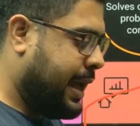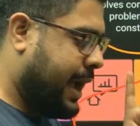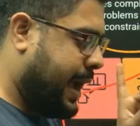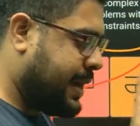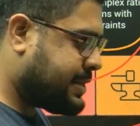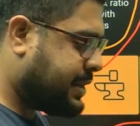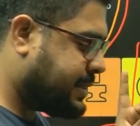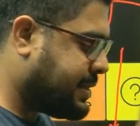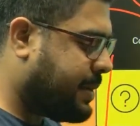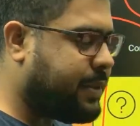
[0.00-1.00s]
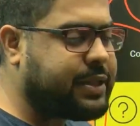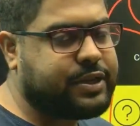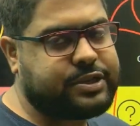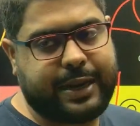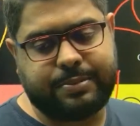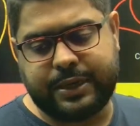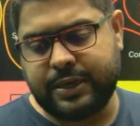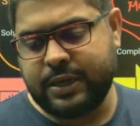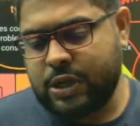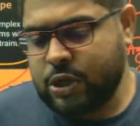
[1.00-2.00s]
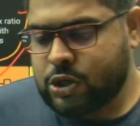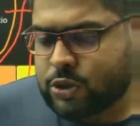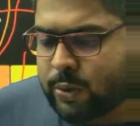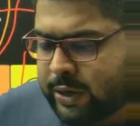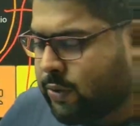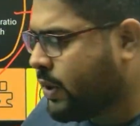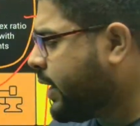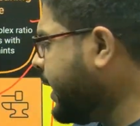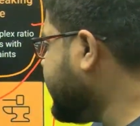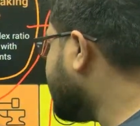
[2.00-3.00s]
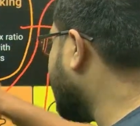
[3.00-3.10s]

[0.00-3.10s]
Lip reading: as this is a mother chapter, so you need to